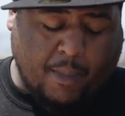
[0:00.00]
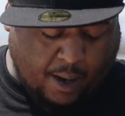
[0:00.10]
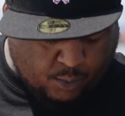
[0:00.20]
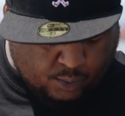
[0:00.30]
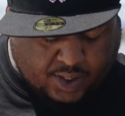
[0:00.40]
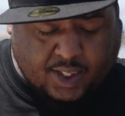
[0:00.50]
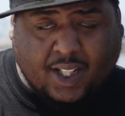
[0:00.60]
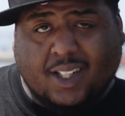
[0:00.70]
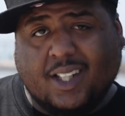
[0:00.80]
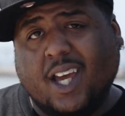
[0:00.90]
Mama was
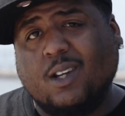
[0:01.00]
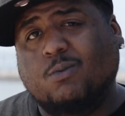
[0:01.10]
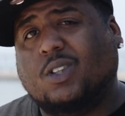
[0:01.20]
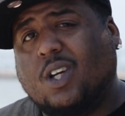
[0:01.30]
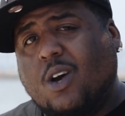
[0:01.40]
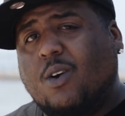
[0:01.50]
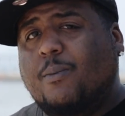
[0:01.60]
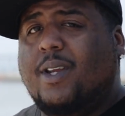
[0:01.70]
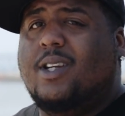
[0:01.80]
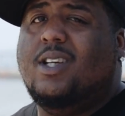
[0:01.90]
sick, daddy was
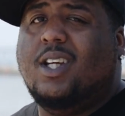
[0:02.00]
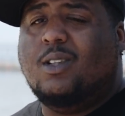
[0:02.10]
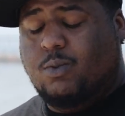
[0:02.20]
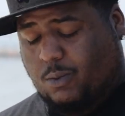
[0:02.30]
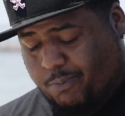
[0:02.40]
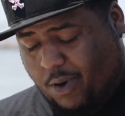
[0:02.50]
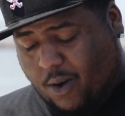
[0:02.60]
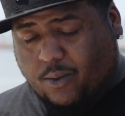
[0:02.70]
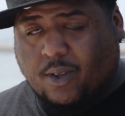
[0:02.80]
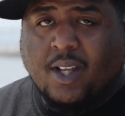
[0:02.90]
gone, man, a nigga was was
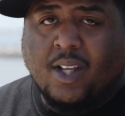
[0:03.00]
broke.